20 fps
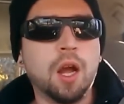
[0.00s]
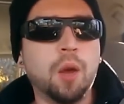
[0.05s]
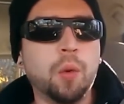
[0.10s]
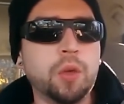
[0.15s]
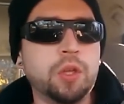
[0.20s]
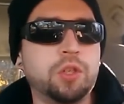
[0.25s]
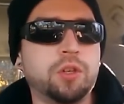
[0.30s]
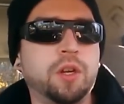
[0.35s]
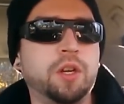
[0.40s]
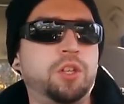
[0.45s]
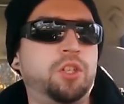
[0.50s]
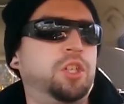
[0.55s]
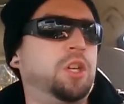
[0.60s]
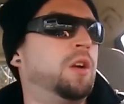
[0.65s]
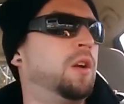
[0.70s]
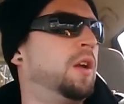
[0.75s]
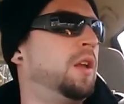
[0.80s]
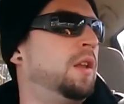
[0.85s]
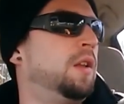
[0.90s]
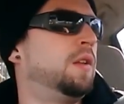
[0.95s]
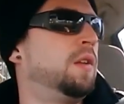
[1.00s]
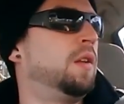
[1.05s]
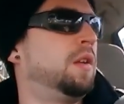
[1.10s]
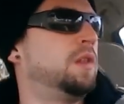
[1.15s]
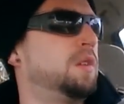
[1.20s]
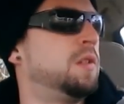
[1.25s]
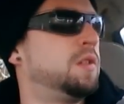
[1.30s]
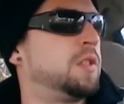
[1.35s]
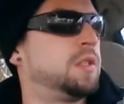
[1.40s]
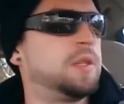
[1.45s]
we try to share it.
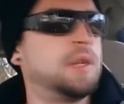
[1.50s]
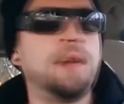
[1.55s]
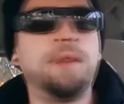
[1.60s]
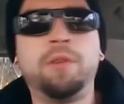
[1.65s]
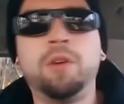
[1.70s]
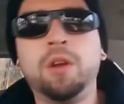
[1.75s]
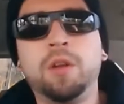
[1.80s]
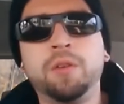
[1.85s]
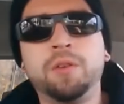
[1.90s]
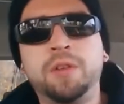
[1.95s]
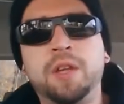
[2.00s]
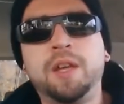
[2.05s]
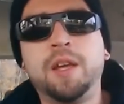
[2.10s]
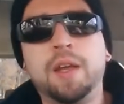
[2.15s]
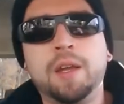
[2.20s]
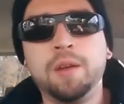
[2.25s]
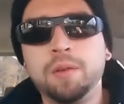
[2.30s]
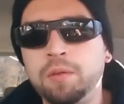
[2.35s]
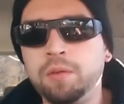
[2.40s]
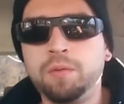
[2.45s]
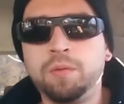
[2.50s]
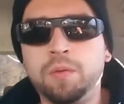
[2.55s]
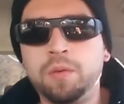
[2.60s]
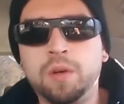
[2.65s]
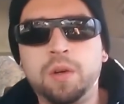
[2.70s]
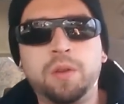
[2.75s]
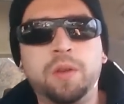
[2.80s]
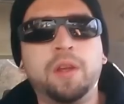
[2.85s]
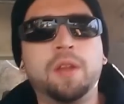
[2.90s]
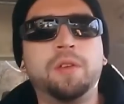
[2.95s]
It's every other day,
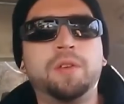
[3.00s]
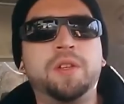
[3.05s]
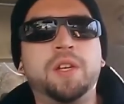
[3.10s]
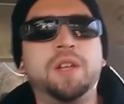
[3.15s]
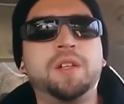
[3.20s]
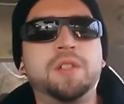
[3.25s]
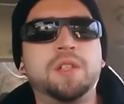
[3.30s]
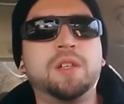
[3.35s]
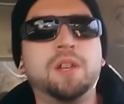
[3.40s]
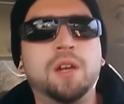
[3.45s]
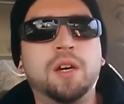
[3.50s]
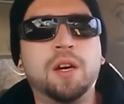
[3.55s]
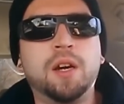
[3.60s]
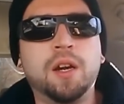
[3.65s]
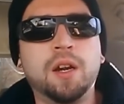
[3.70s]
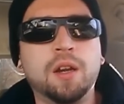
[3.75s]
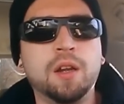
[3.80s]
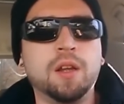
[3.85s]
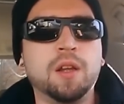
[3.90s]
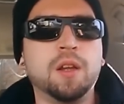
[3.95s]
one or the other takes the car.